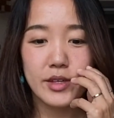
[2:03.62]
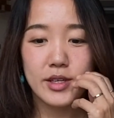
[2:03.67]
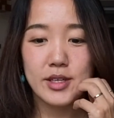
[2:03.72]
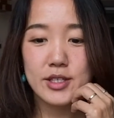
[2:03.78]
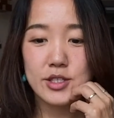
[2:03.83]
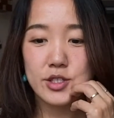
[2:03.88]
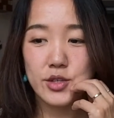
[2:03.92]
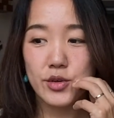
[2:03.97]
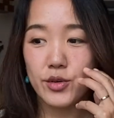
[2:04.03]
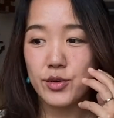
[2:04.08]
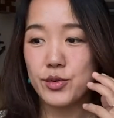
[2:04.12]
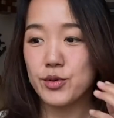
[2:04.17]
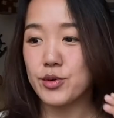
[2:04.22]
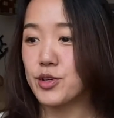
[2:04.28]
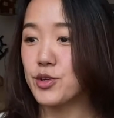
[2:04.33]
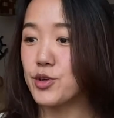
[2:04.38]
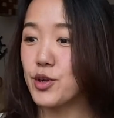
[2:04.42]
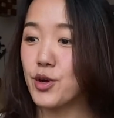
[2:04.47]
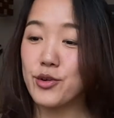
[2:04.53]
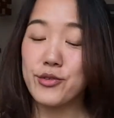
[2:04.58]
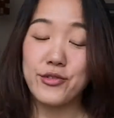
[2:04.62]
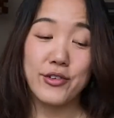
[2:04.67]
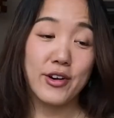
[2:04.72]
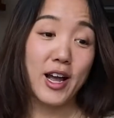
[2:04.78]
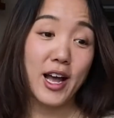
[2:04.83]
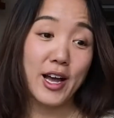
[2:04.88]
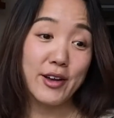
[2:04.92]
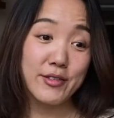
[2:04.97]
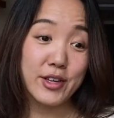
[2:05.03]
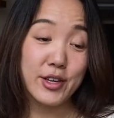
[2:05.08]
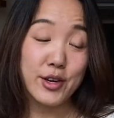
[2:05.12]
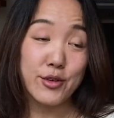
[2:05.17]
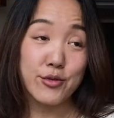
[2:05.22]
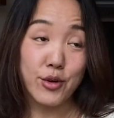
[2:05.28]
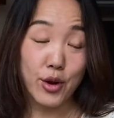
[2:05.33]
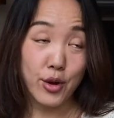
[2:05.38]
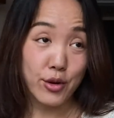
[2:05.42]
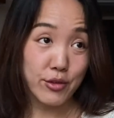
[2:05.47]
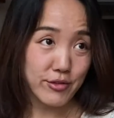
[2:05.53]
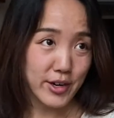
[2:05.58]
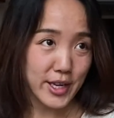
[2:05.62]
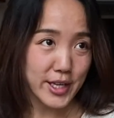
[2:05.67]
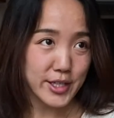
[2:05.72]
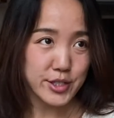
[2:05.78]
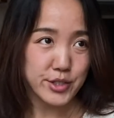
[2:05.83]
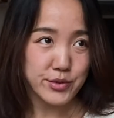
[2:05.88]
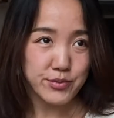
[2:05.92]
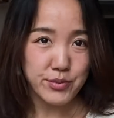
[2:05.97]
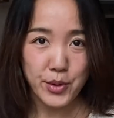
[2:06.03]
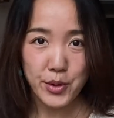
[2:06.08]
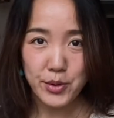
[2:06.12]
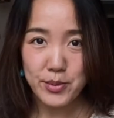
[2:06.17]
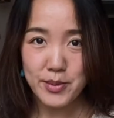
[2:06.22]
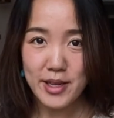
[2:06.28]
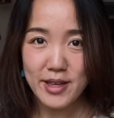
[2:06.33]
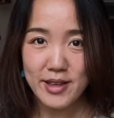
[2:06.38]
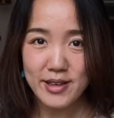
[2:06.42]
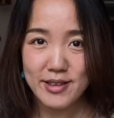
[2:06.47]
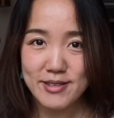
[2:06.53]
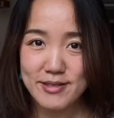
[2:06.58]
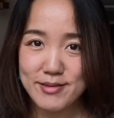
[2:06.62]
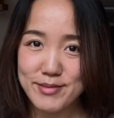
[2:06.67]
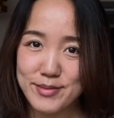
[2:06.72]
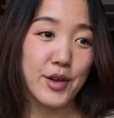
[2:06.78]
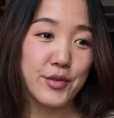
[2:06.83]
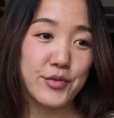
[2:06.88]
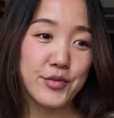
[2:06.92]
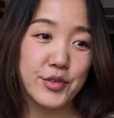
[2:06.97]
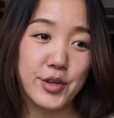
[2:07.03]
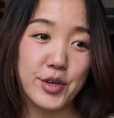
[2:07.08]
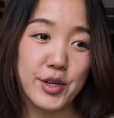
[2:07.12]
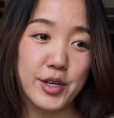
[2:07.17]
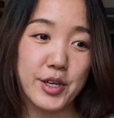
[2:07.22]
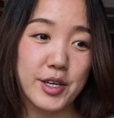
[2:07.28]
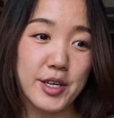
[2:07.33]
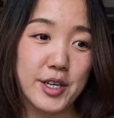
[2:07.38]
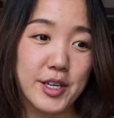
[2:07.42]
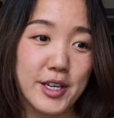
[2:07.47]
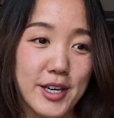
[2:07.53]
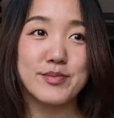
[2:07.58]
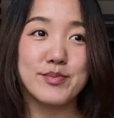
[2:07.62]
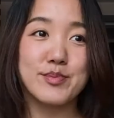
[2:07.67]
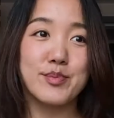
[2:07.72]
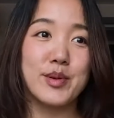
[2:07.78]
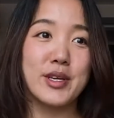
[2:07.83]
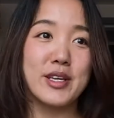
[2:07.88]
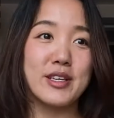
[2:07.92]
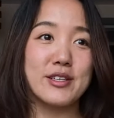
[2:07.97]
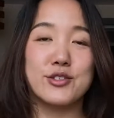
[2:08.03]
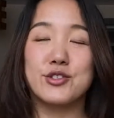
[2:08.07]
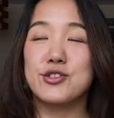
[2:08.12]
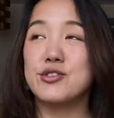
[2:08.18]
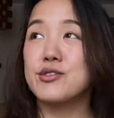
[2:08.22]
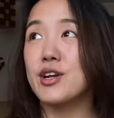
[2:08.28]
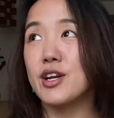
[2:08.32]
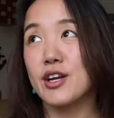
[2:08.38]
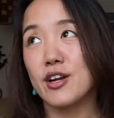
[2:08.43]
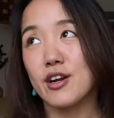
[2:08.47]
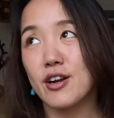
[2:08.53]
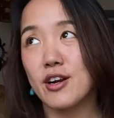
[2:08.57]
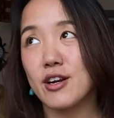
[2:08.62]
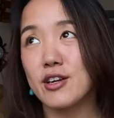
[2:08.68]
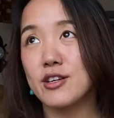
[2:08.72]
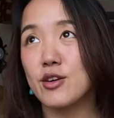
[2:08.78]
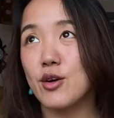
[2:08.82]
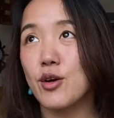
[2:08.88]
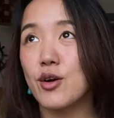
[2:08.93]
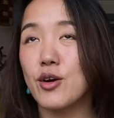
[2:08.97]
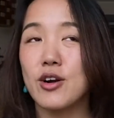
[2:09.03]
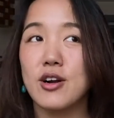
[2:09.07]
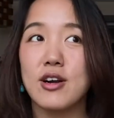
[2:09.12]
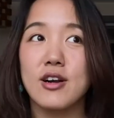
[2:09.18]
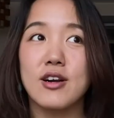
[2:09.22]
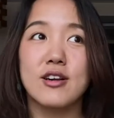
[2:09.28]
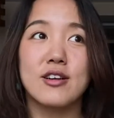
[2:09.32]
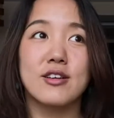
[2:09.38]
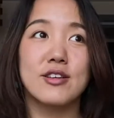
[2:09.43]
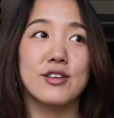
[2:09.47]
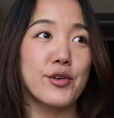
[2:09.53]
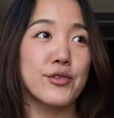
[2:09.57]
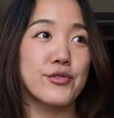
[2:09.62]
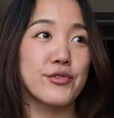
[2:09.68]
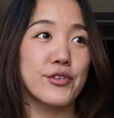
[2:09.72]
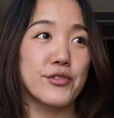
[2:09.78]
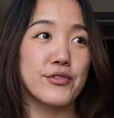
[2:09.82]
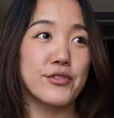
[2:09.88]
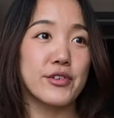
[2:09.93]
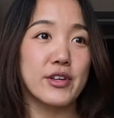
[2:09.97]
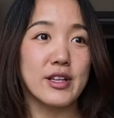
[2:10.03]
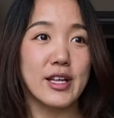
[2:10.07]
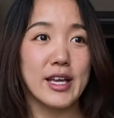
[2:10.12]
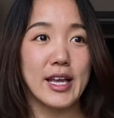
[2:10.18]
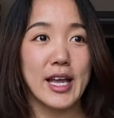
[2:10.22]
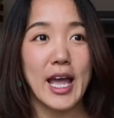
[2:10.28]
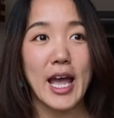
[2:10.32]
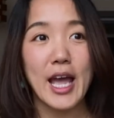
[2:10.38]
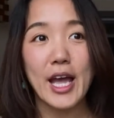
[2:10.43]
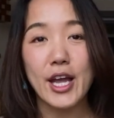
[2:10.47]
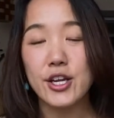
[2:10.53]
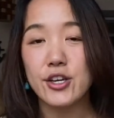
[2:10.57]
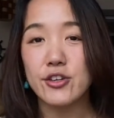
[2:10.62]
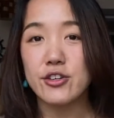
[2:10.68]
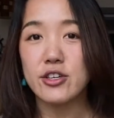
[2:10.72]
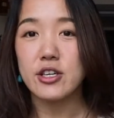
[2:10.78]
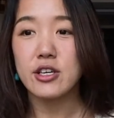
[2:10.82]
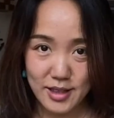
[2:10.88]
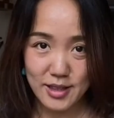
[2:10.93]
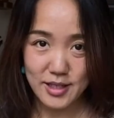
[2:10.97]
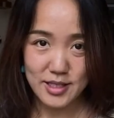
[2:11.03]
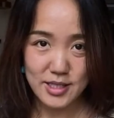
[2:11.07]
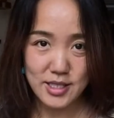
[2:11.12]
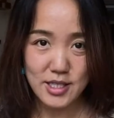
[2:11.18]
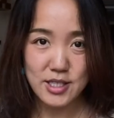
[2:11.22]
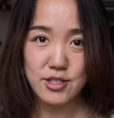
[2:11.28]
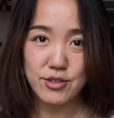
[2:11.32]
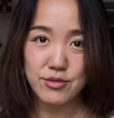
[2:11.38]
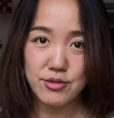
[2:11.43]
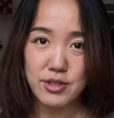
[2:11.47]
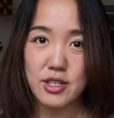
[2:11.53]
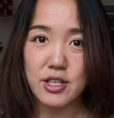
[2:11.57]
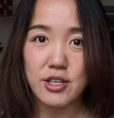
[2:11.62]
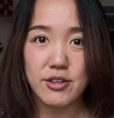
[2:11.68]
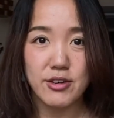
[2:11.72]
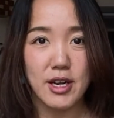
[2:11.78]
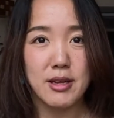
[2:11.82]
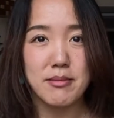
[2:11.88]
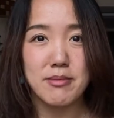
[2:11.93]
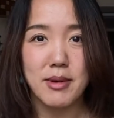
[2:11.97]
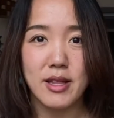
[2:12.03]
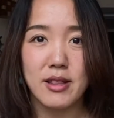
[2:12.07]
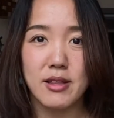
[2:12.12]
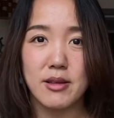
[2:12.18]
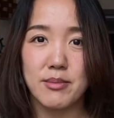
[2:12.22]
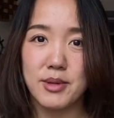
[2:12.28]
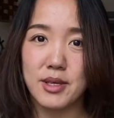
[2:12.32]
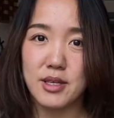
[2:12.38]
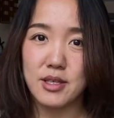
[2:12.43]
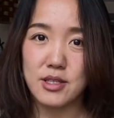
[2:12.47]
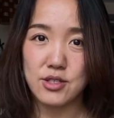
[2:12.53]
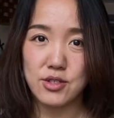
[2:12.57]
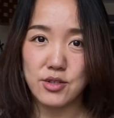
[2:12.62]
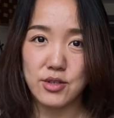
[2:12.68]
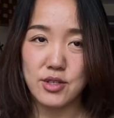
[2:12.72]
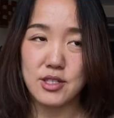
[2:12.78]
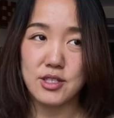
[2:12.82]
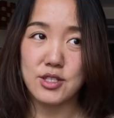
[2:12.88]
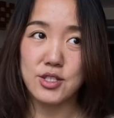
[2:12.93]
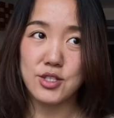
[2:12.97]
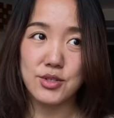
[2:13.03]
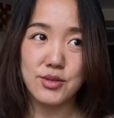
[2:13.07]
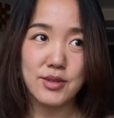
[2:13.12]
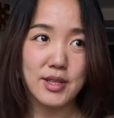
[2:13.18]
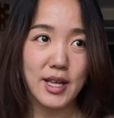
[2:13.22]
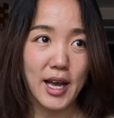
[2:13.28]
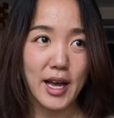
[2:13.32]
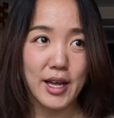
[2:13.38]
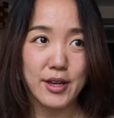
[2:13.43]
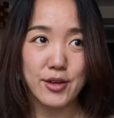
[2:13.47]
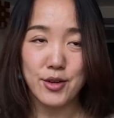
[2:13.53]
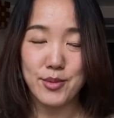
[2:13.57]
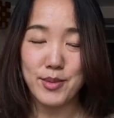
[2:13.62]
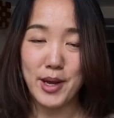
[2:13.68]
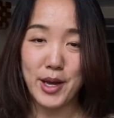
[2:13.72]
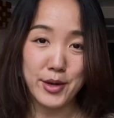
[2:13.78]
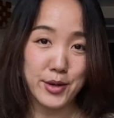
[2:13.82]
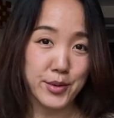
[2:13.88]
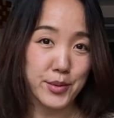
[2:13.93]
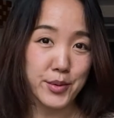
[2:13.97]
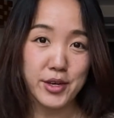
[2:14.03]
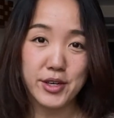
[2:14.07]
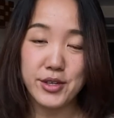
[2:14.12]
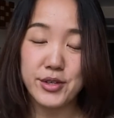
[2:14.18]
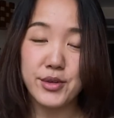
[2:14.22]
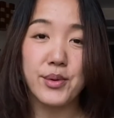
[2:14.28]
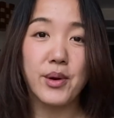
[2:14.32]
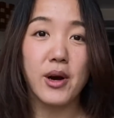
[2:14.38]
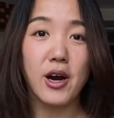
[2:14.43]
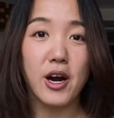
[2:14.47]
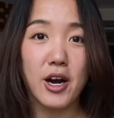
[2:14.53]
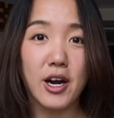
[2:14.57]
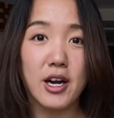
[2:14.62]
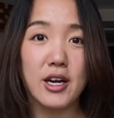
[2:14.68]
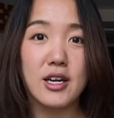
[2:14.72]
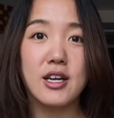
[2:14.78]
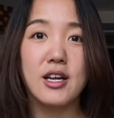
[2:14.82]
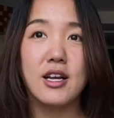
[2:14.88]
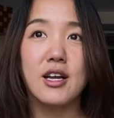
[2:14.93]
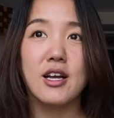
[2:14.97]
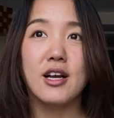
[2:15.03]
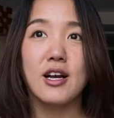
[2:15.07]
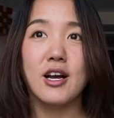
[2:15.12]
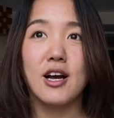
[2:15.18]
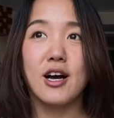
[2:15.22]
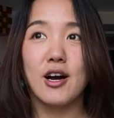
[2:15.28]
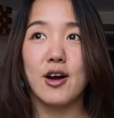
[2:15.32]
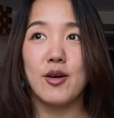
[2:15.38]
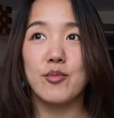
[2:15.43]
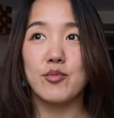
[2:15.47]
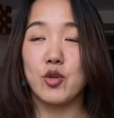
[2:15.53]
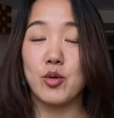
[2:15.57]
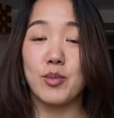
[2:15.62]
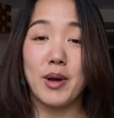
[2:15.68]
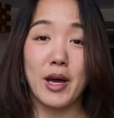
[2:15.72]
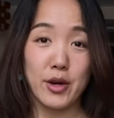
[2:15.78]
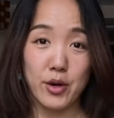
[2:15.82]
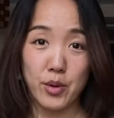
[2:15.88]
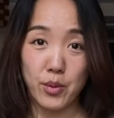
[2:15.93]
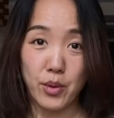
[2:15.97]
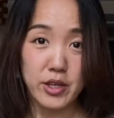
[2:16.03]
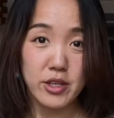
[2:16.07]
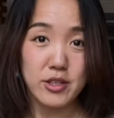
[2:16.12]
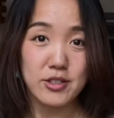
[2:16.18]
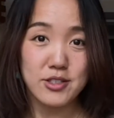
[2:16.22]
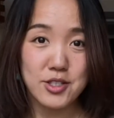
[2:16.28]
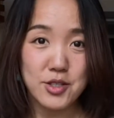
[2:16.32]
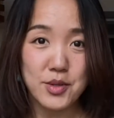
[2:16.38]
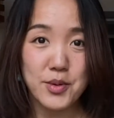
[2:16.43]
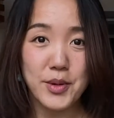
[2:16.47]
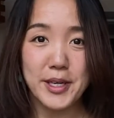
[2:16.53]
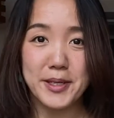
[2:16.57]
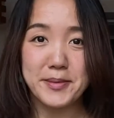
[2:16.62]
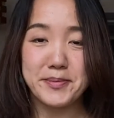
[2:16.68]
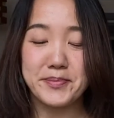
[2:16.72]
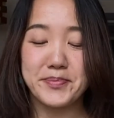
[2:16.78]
So, if you're having a road rage moment, if you're being triggered, or if you're feeling angry, this is a really great method because you can do that no matter where you are, no matter what you're doing.